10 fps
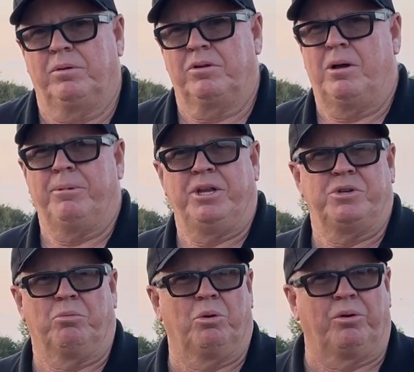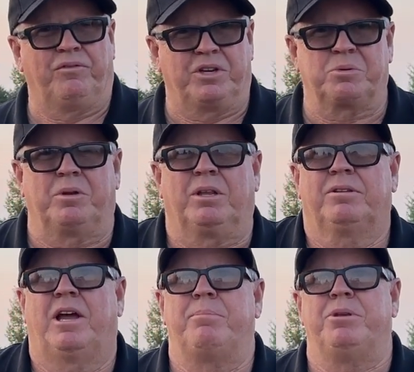combination rotor fixed wing
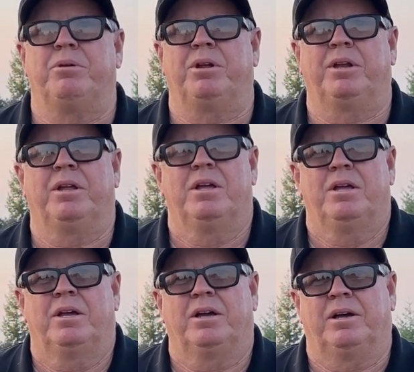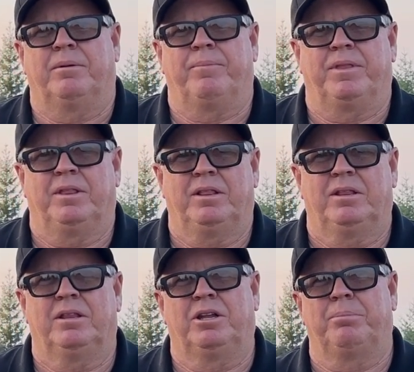type unit, a
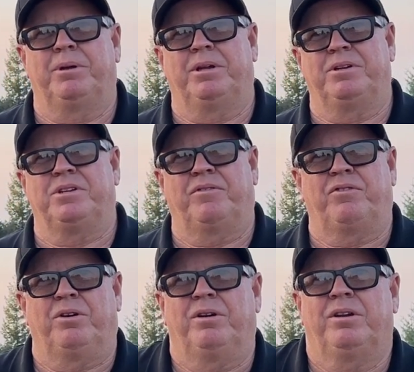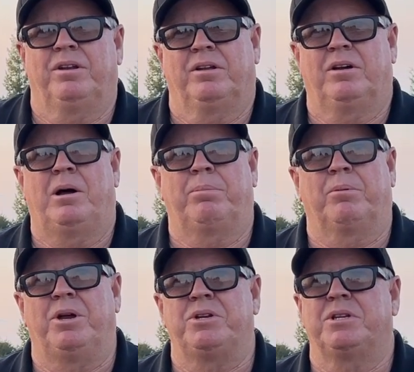little bit different
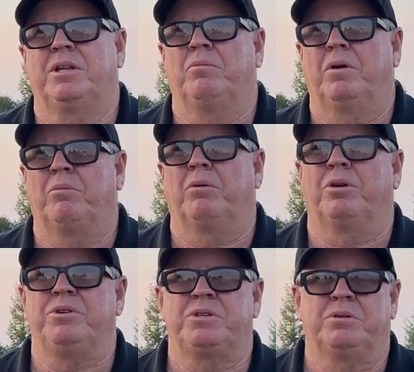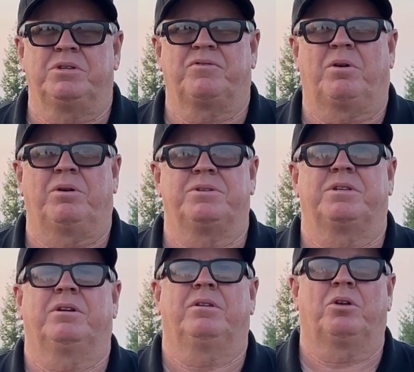operation than what we were used to as far as
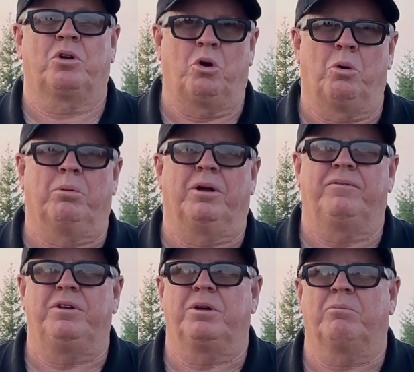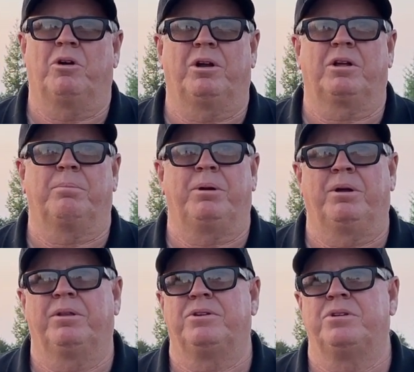the Cobra, if you want to compare
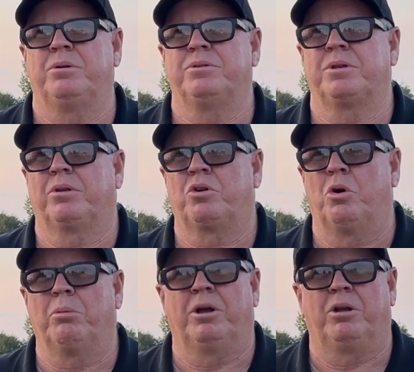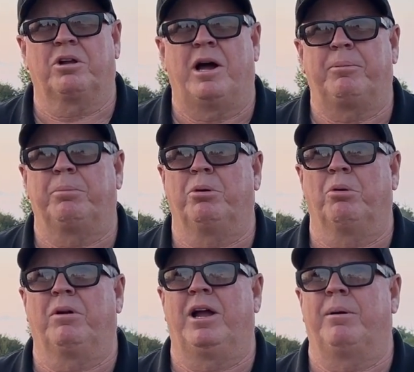the two. So the Cobra helicopter
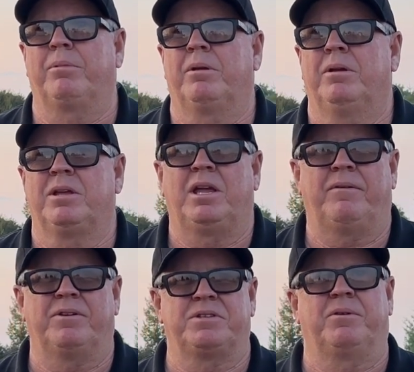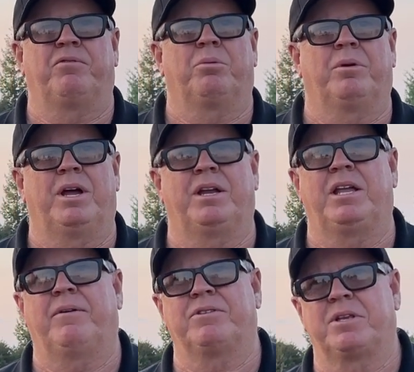program gave us infrared,
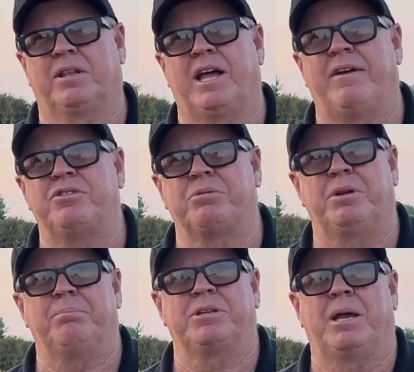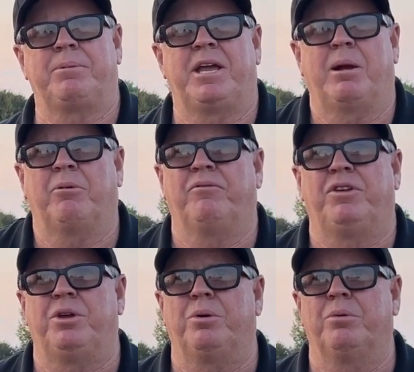gave us a live stream type camera
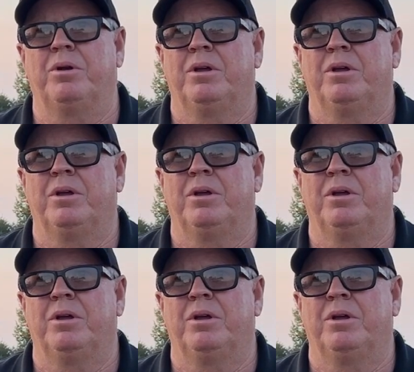view